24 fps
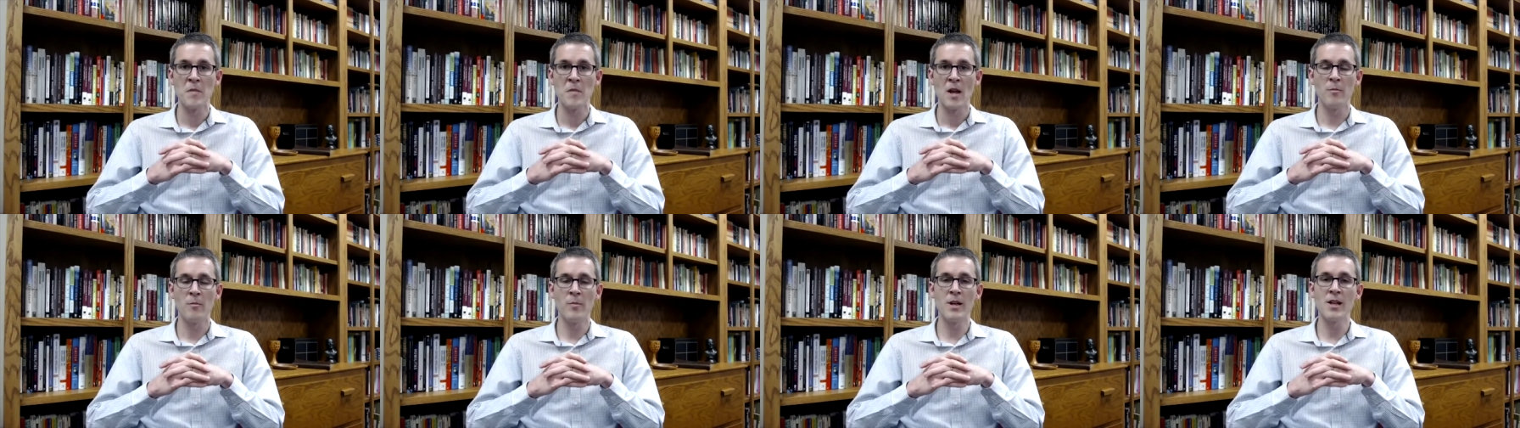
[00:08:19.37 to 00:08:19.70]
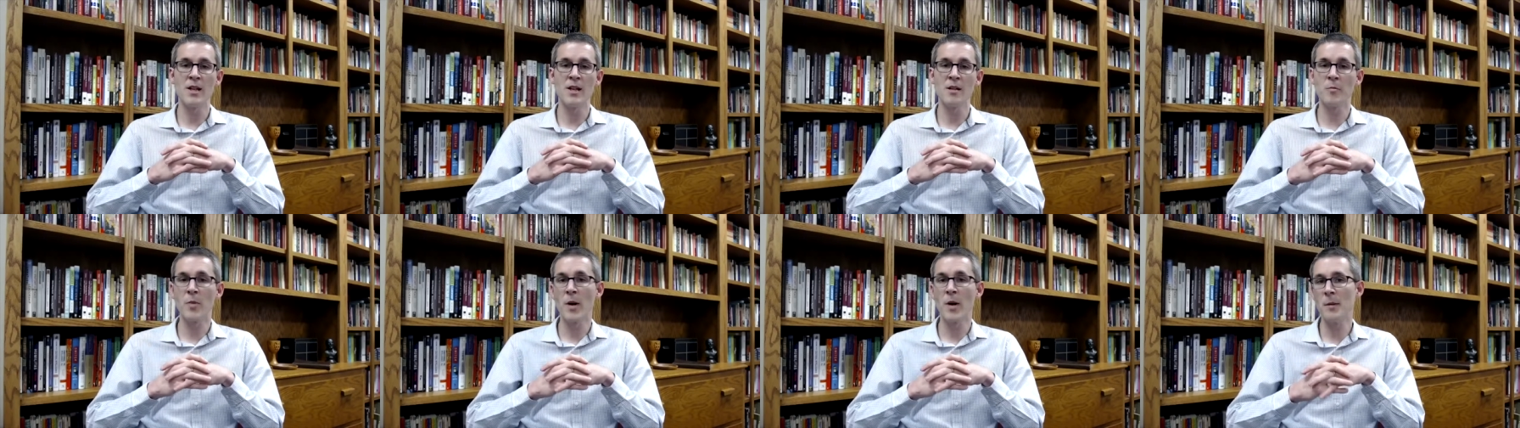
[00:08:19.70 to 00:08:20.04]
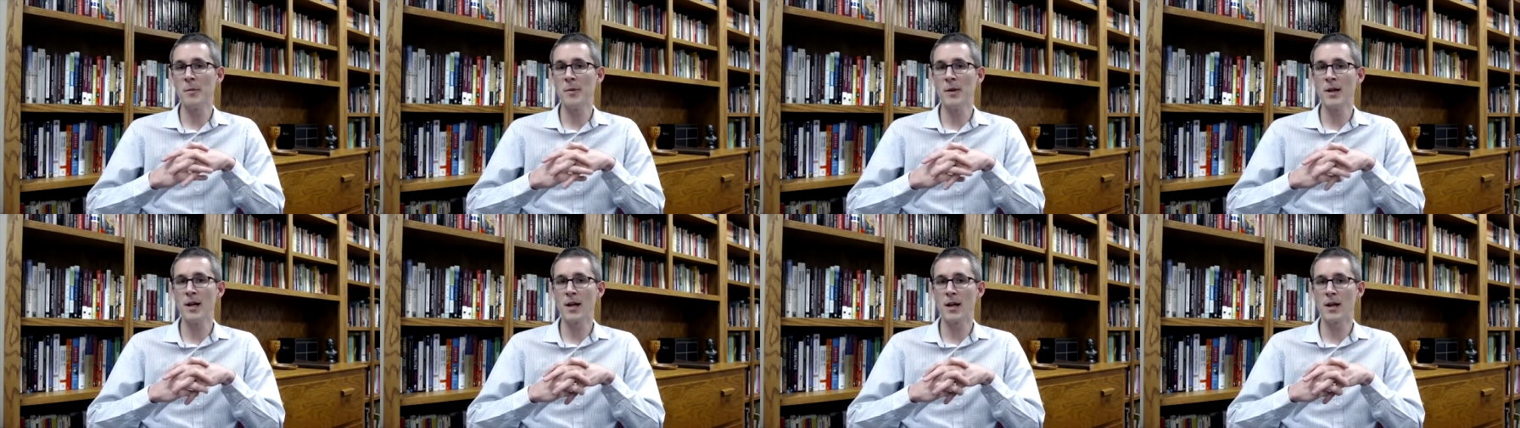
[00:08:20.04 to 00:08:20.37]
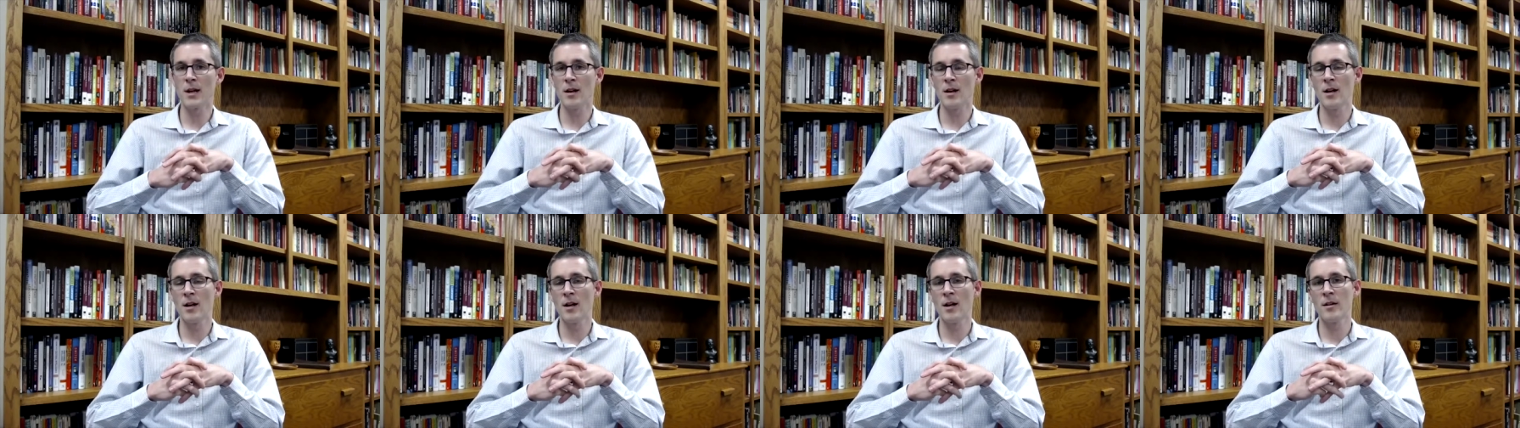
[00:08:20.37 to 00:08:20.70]
being in public
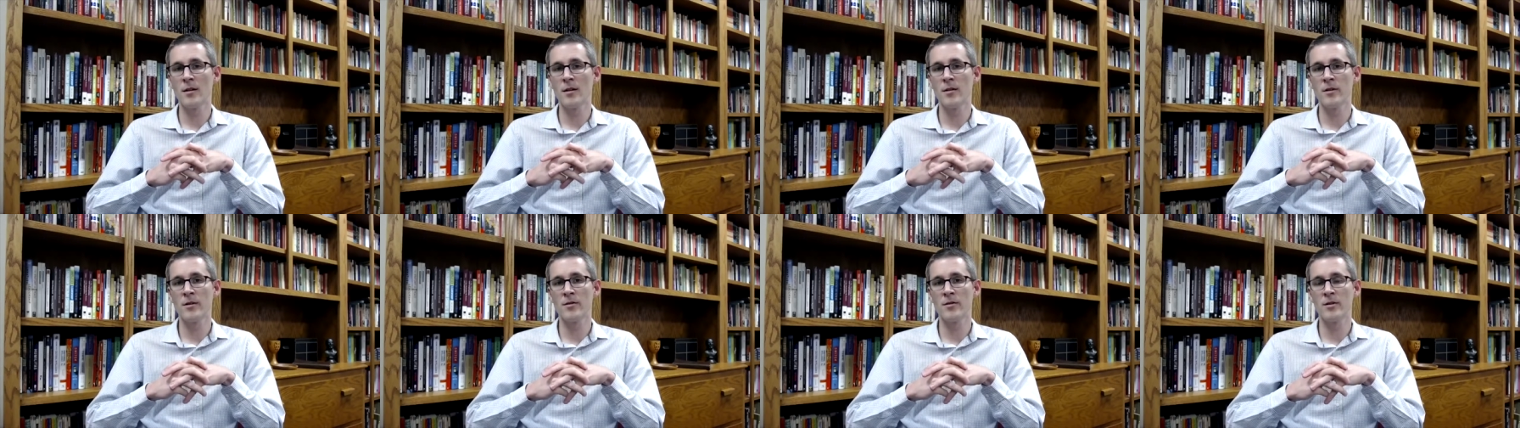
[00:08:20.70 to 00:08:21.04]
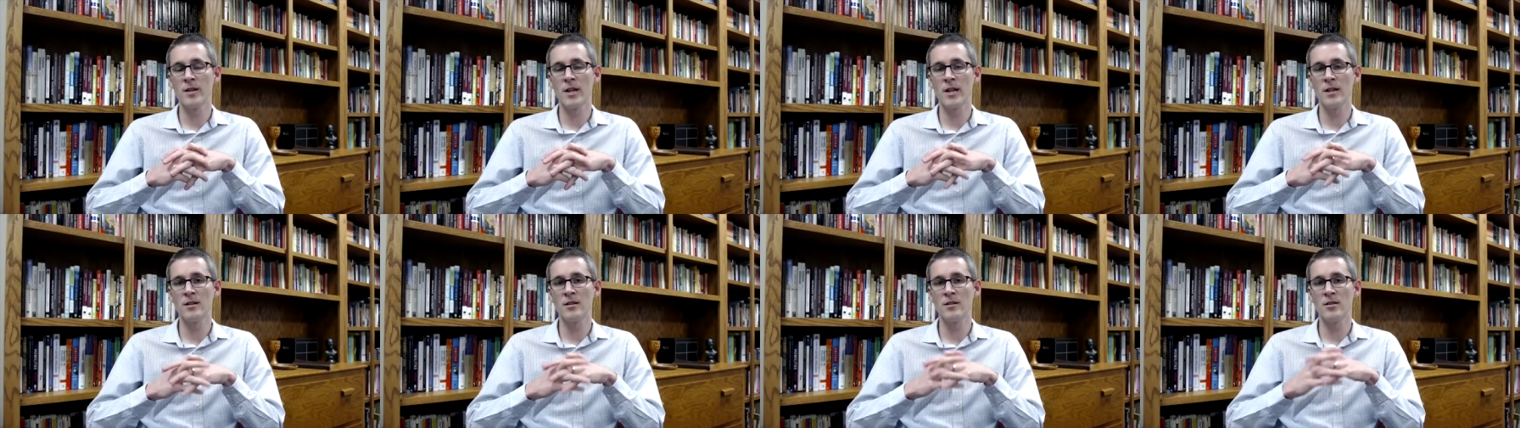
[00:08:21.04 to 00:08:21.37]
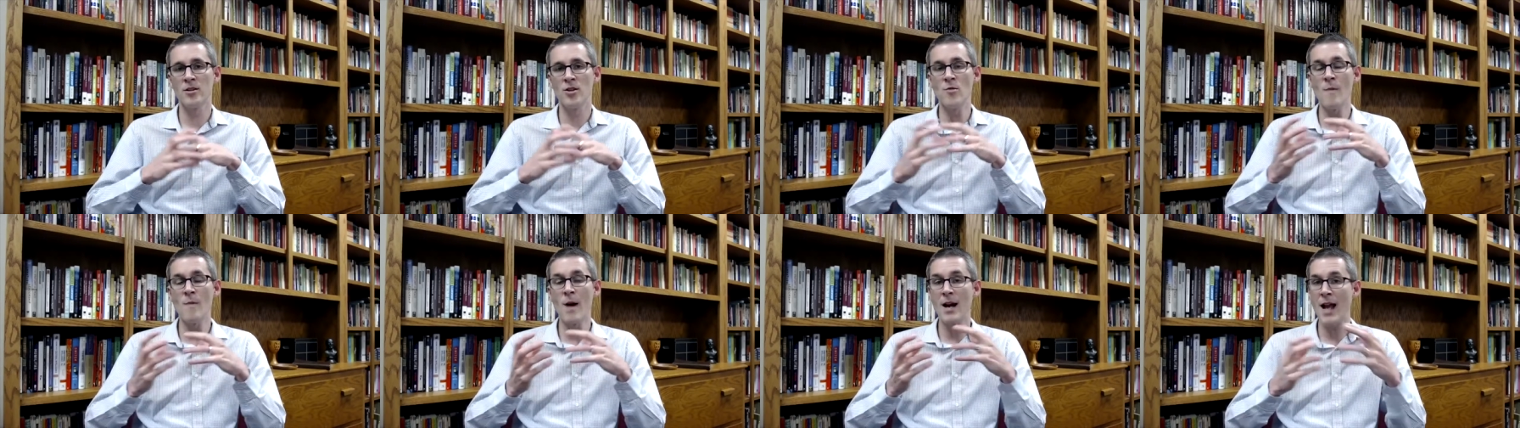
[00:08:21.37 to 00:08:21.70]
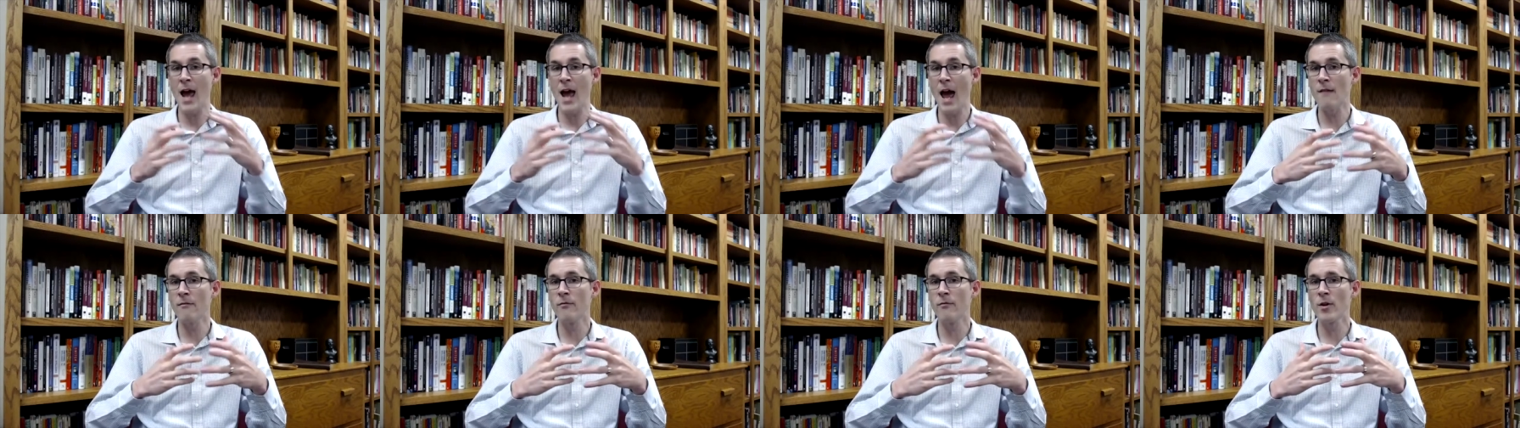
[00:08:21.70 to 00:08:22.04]
uh, that you might
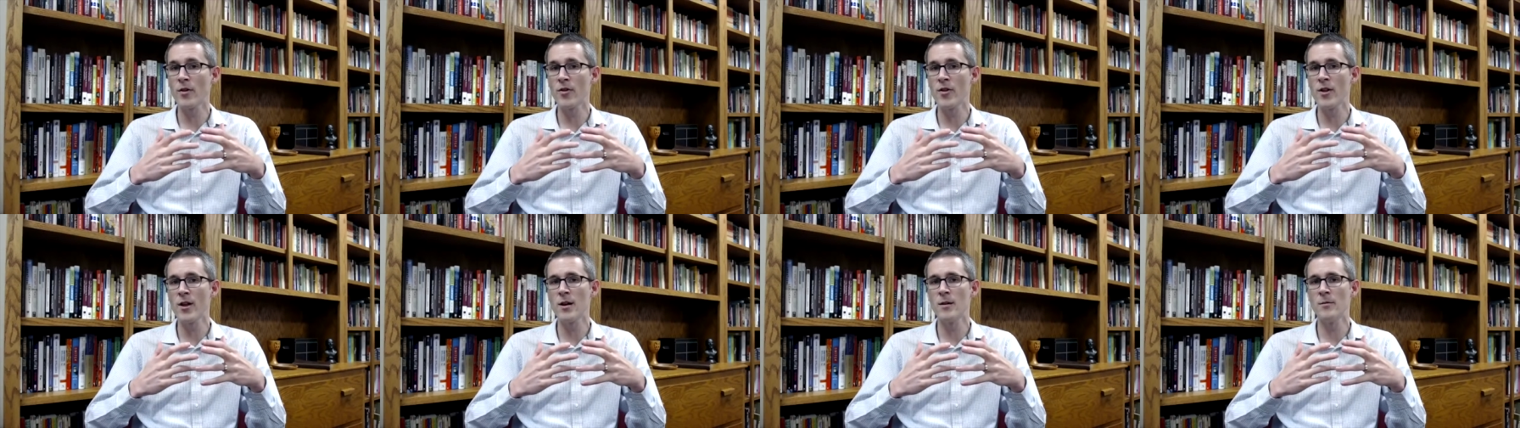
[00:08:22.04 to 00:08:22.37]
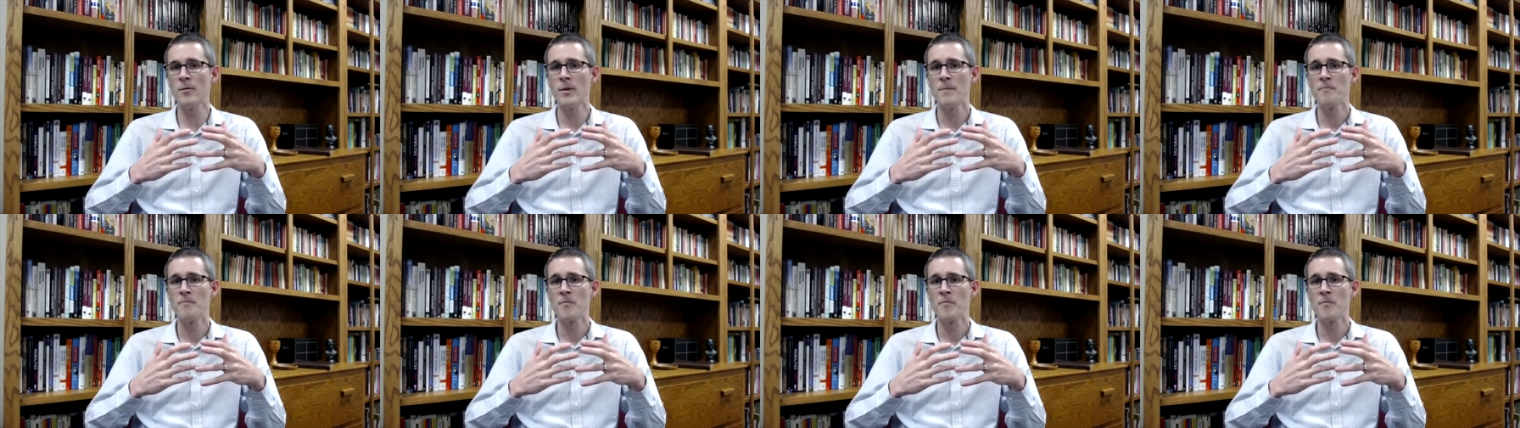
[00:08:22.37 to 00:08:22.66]
have with them